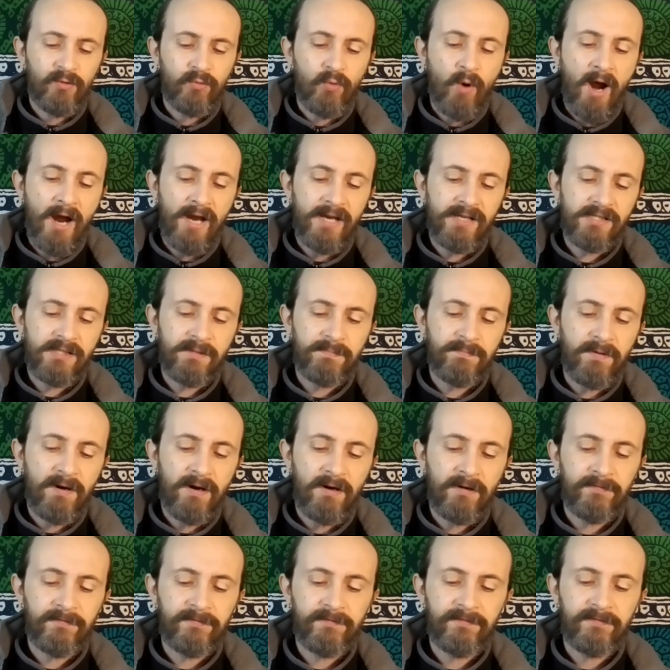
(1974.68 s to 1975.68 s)
rise
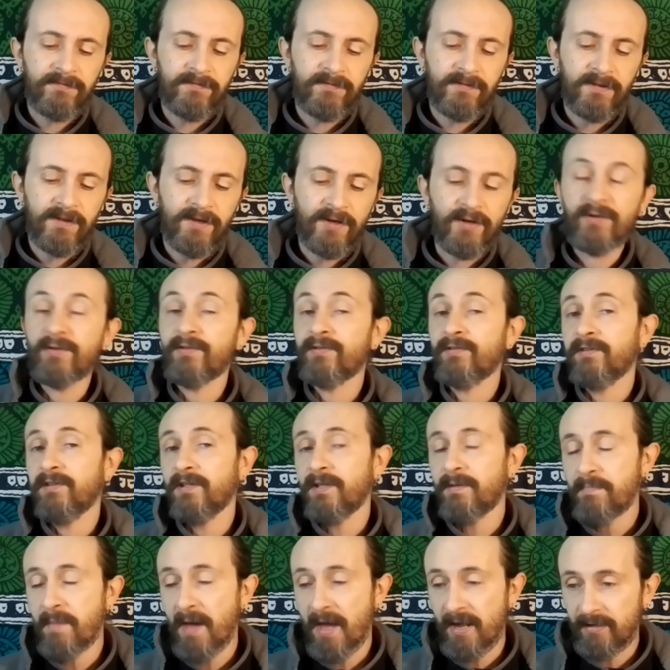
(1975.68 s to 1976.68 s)
above
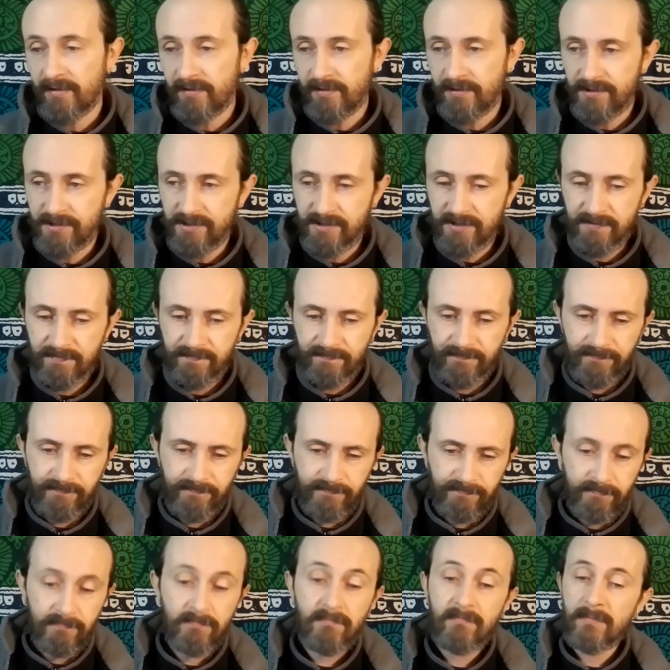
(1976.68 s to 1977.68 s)
earthly matters.
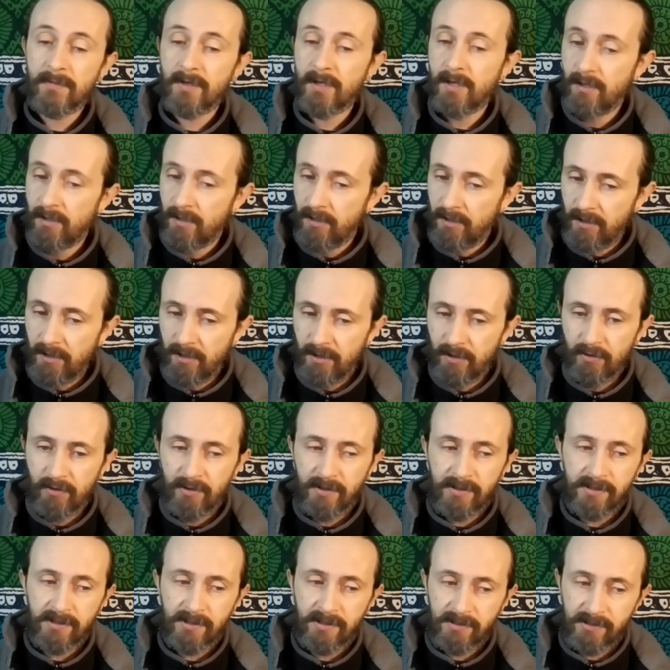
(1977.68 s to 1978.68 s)
You know,
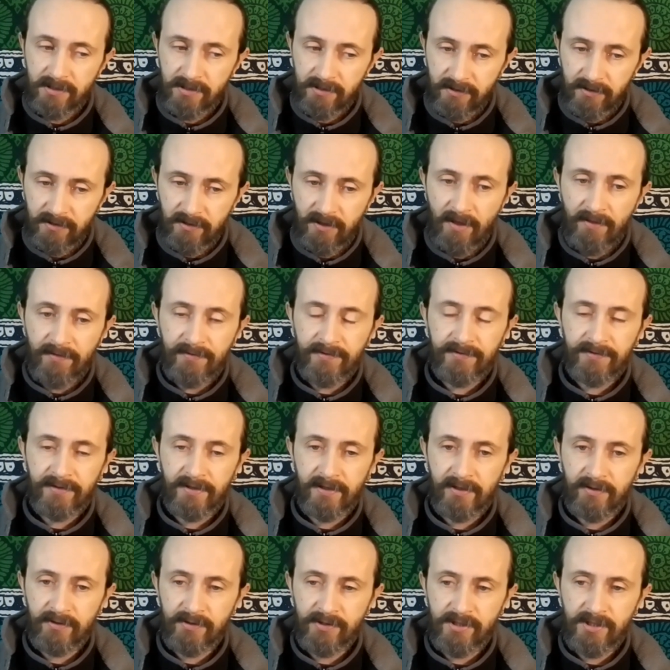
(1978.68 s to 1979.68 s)
that's, that's the other
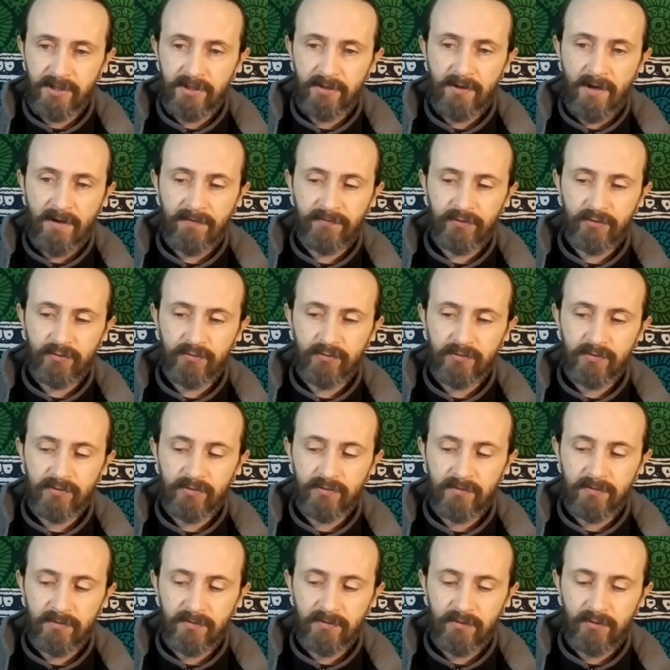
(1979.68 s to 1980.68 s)
thing. You see, you have to
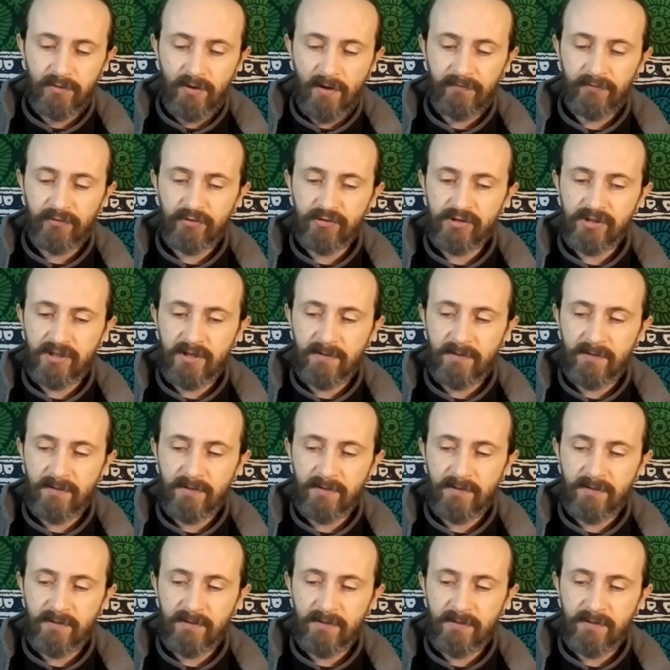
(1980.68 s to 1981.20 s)
you have to